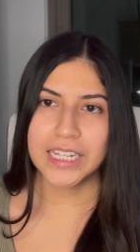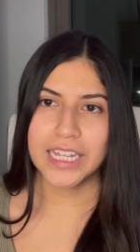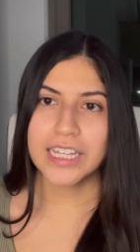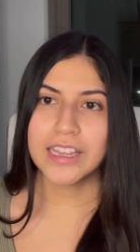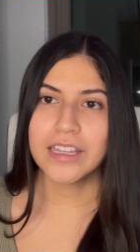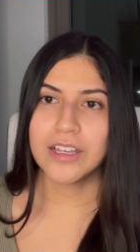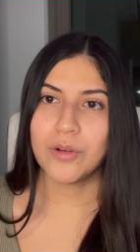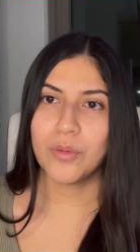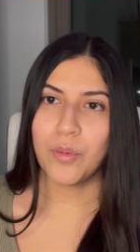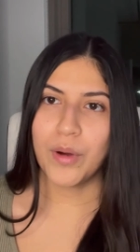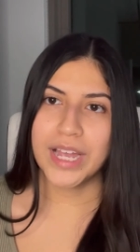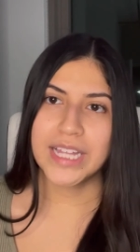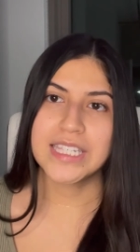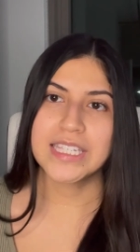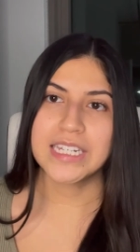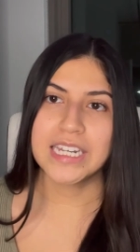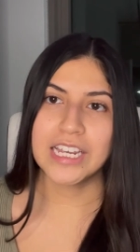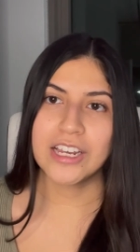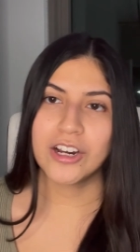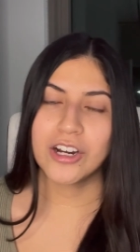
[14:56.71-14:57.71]
like the white
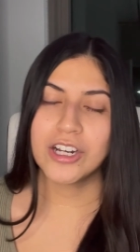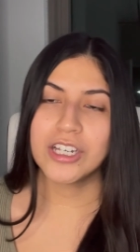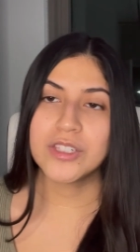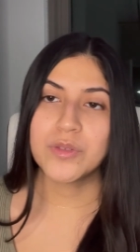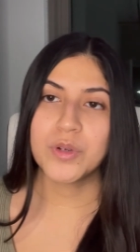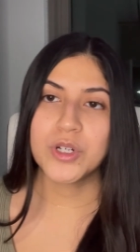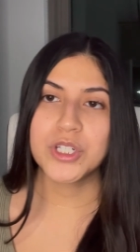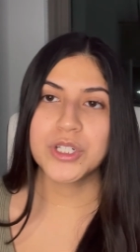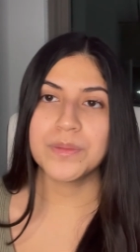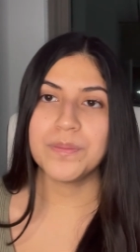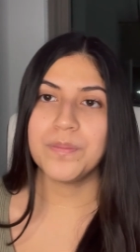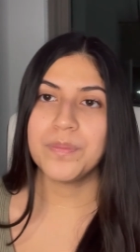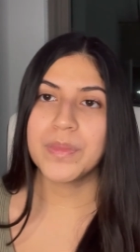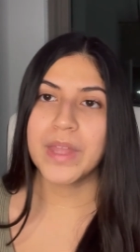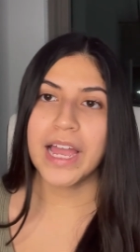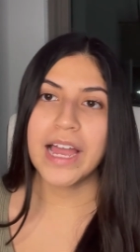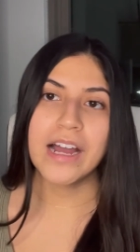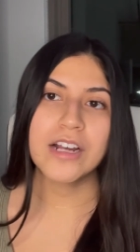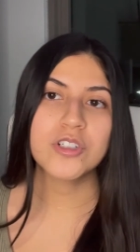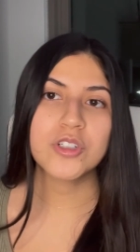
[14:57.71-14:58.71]
sneakers, which
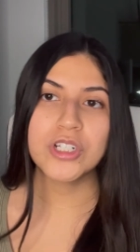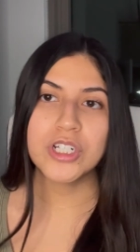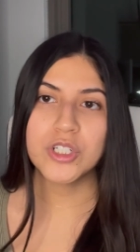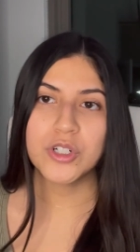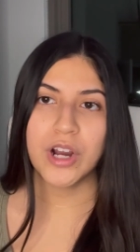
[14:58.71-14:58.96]
I actually